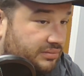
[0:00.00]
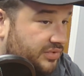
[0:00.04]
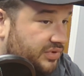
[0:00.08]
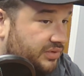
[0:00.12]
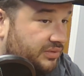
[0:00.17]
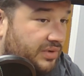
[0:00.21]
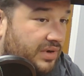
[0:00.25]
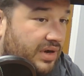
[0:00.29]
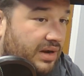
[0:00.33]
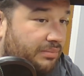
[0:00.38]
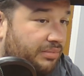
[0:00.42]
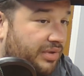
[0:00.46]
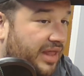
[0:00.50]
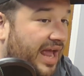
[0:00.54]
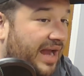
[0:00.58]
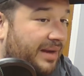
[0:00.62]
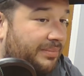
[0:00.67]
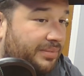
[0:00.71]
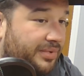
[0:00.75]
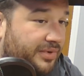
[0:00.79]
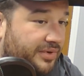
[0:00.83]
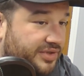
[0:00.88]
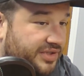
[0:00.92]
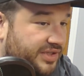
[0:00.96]
a black
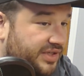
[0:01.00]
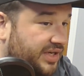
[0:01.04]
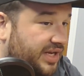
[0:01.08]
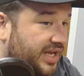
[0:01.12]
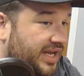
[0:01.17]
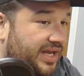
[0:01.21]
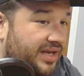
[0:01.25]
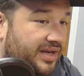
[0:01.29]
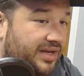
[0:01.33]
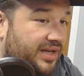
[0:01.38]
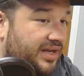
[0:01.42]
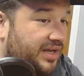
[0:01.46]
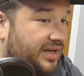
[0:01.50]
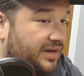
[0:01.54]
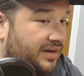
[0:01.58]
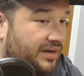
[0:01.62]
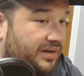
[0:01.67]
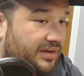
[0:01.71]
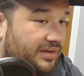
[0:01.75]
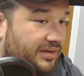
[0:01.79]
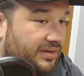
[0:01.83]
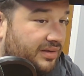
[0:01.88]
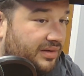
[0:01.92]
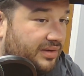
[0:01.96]
person in here.
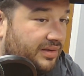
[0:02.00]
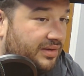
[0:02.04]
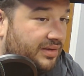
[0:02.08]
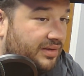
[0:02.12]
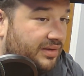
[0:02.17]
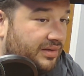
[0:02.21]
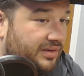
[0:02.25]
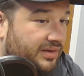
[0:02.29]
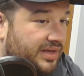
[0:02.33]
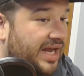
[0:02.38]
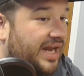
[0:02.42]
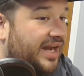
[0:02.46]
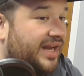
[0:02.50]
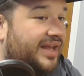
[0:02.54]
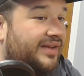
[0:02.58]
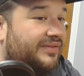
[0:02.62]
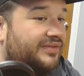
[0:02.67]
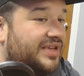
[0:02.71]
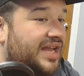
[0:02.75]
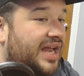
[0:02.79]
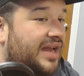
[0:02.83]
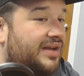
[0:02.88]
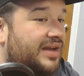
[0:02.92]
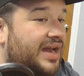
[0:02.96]
Got to give
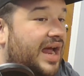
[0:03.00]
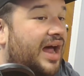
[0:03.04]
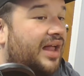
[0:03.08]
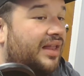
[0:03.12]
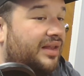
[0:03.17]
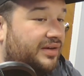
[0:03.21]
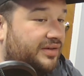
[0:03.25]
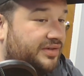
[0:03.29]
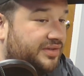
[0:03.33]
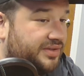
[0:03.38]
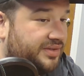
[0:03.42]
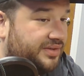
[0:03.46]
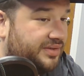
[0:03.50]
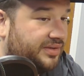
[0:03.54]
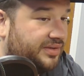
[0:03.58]
$10.